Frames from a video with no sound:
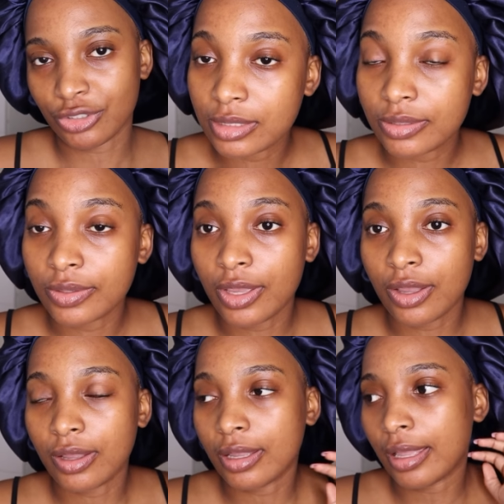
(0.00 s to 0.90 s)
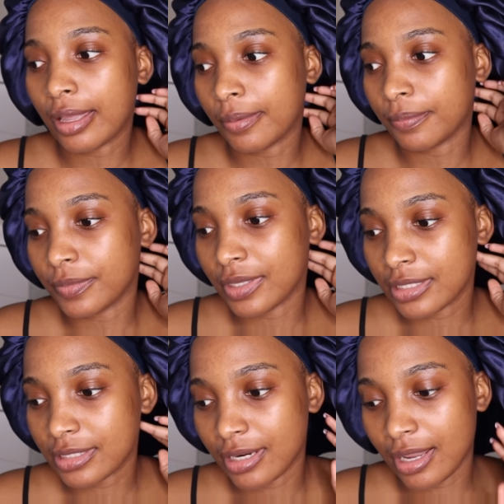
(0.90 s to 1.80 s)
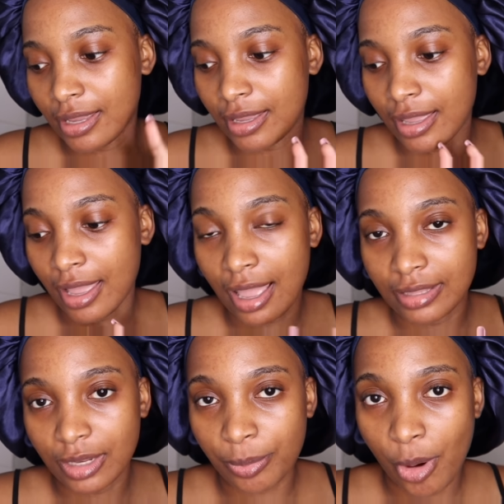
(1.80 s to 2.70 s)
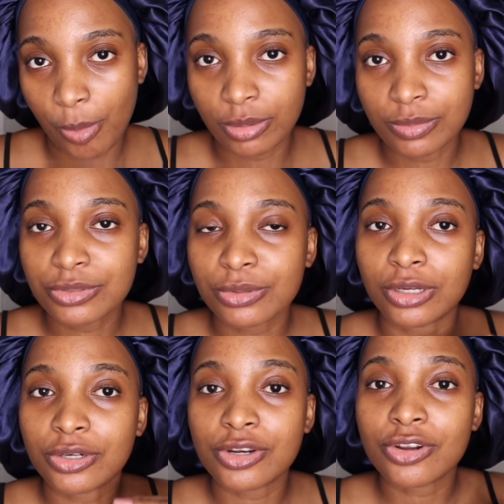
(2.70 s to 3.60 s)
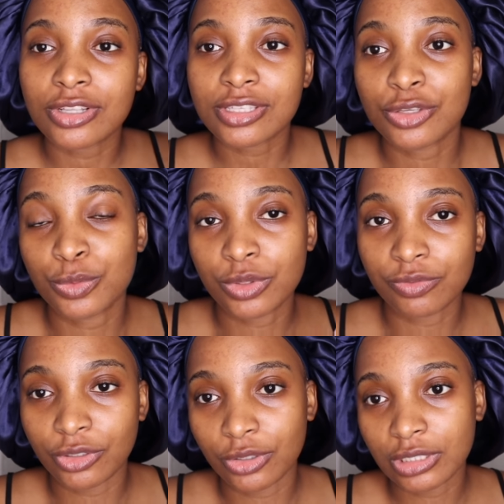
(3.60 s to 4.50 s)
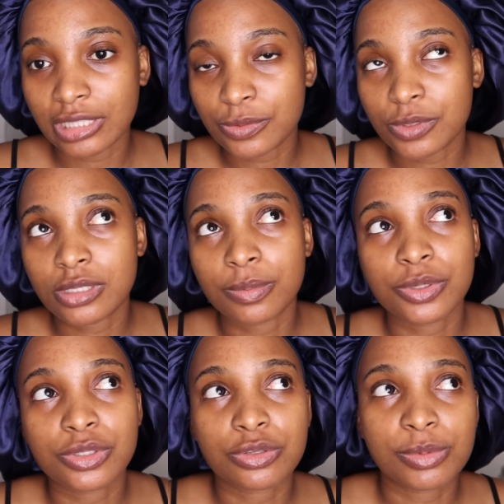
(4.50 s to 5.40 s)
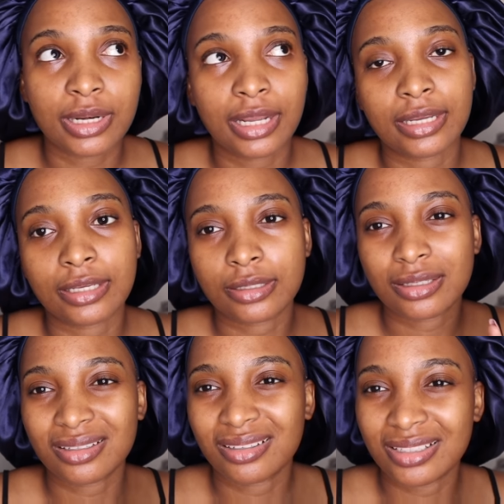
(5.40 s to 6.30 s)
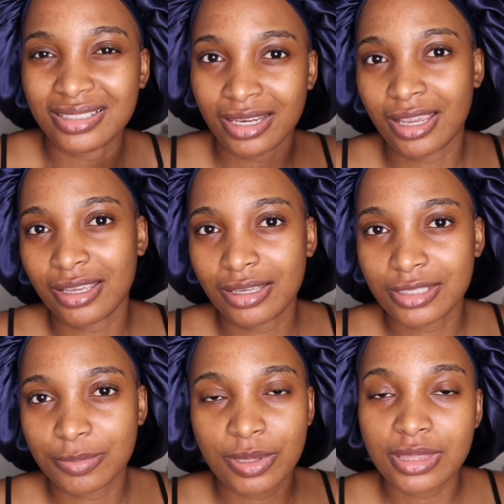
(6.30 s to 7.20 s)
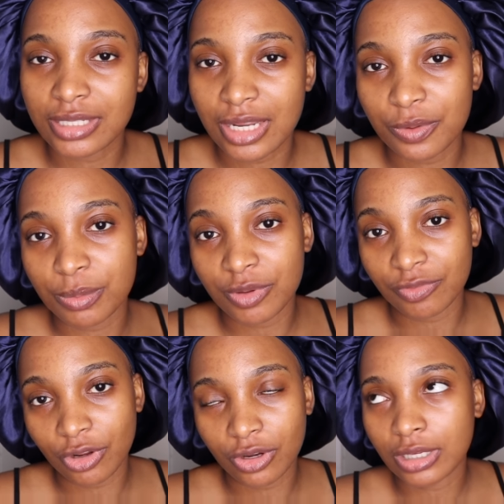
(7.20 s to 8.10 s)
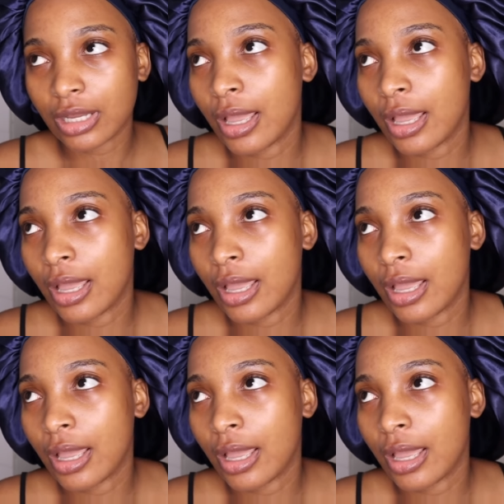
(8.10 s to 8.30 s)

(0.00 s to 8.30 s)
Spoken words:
So yeah, yesterday I had that problem, so I couldn't continue with the vlog. This was supposed to be like a day, spend the day with me vlog.